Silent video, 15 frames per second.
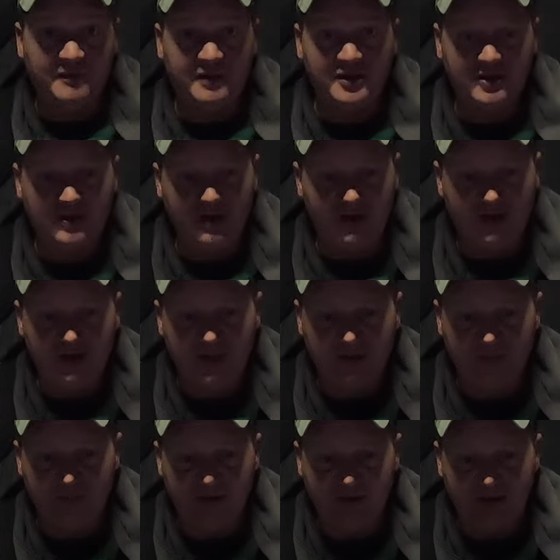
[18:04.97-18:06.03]
a frustrating
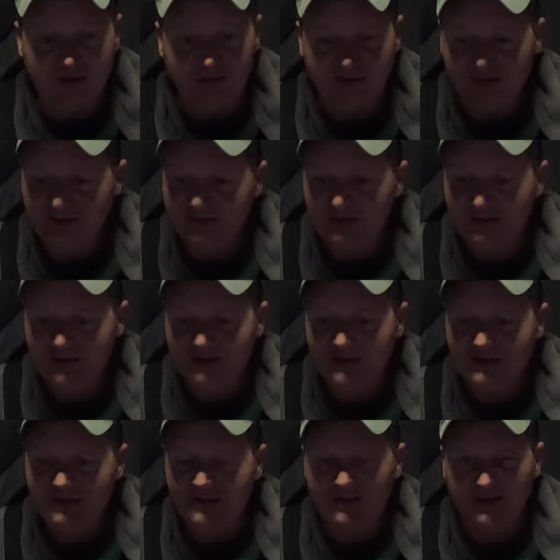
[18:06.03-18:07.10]
year, but
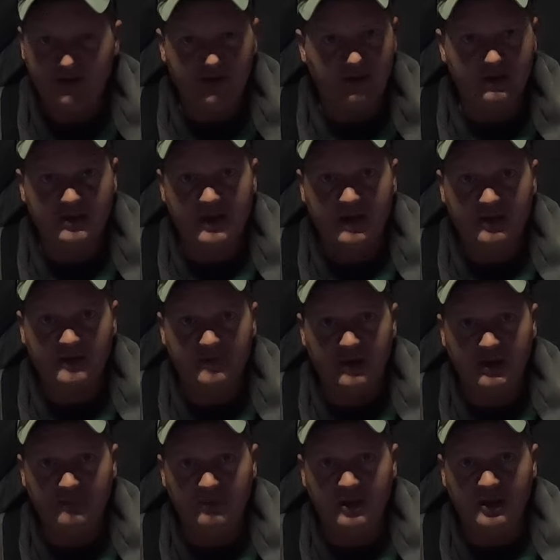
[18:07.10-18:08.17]
sure
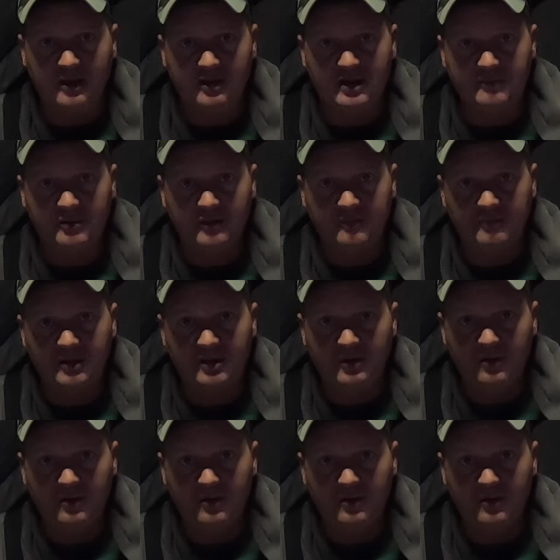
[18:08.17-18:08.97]
satisfying when you get a couple of them to